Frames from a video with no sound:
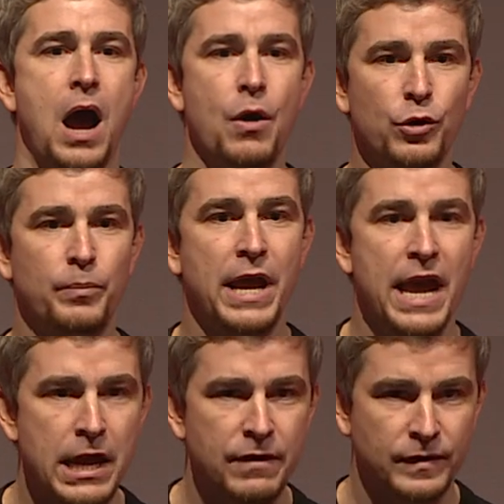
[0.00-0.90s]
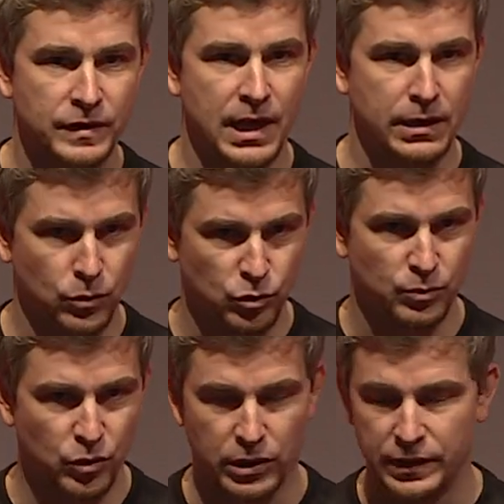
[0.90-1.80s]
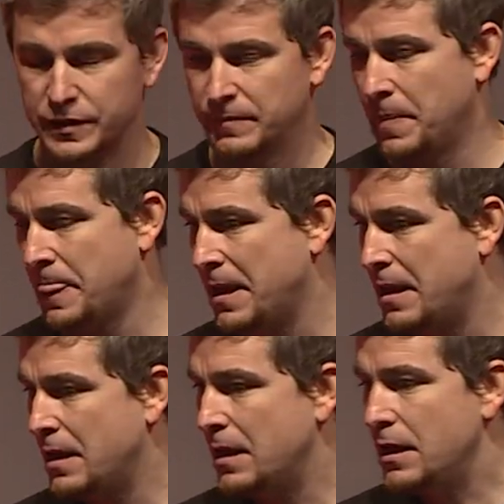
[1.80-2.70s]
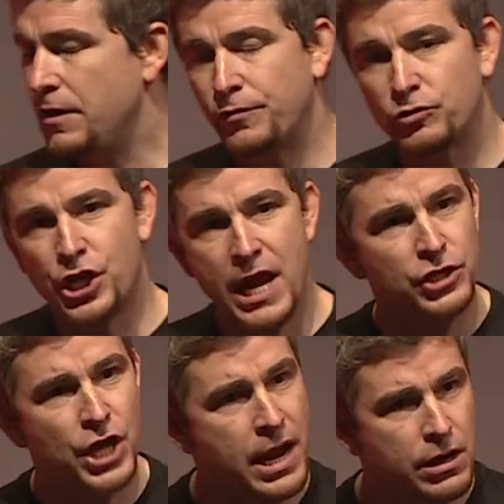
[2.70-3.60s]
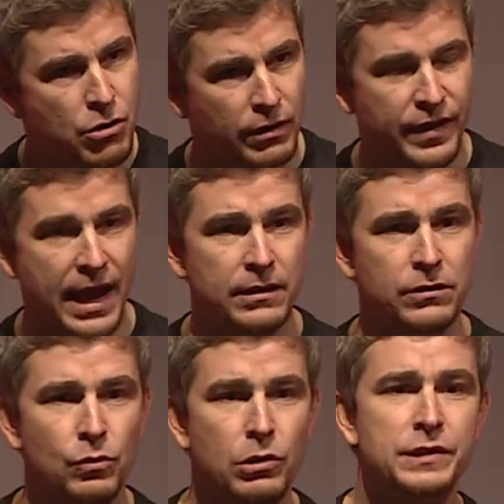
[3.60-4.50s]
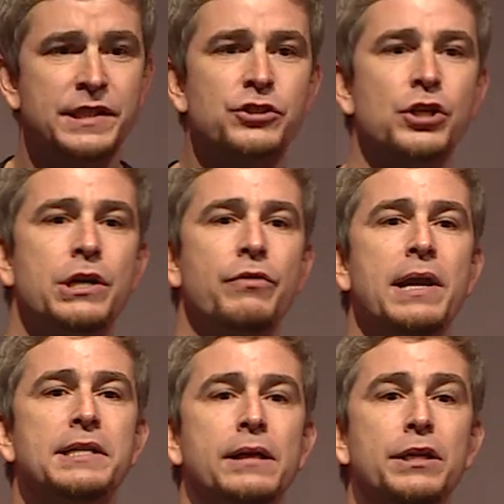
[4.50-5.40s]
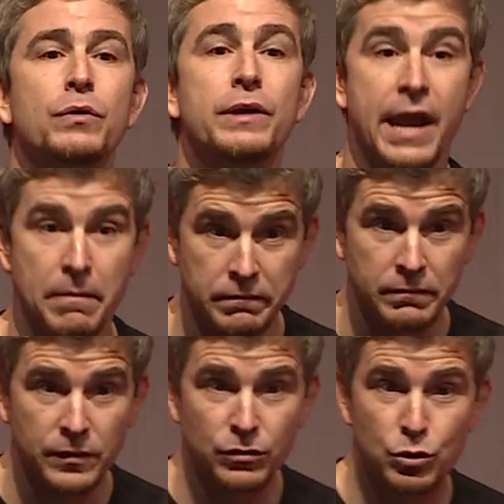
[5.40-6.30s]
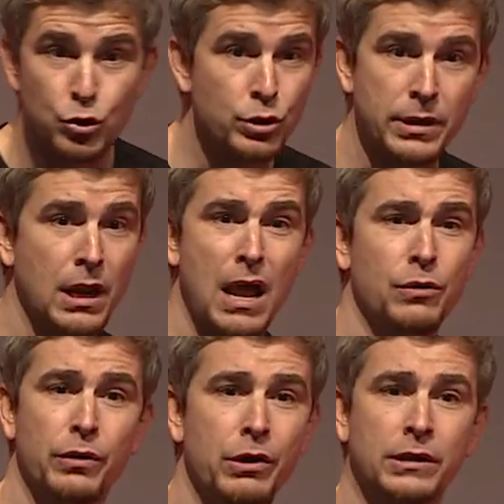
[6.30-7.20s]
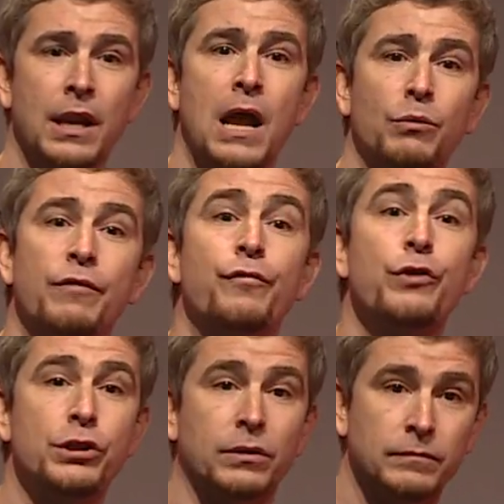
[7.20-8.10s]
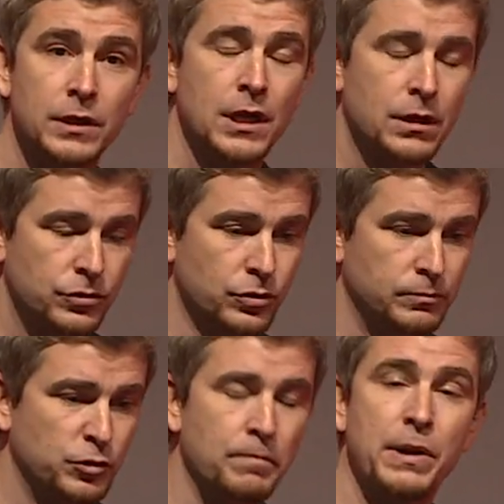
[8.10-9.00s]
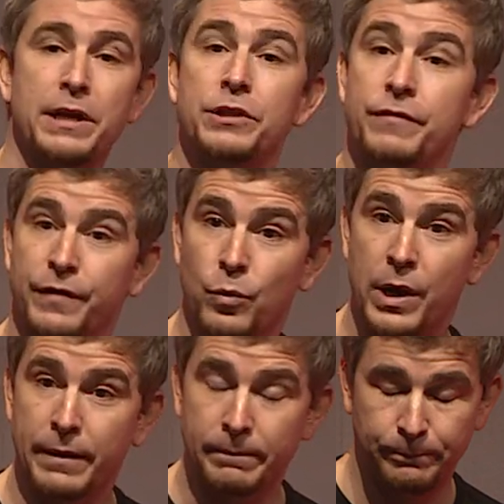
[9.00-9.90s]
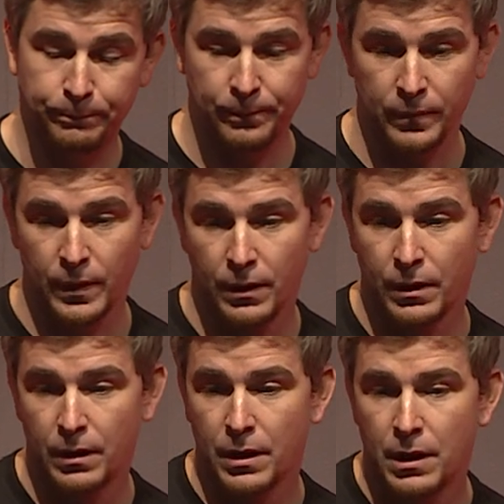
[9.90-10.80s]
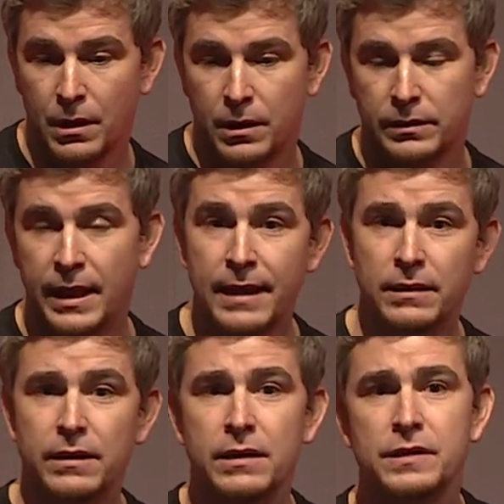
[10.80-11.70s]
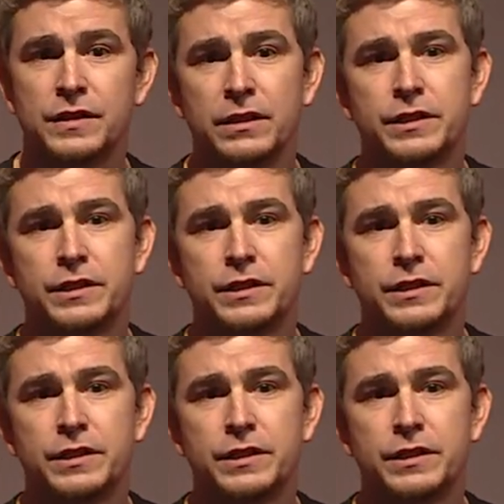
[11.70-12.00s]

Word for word: how you behave inside those boards. If you change any of that, you were essentially creating a new game. You couldn't allow, you're not allowed the freedom to, to play in a different way. That is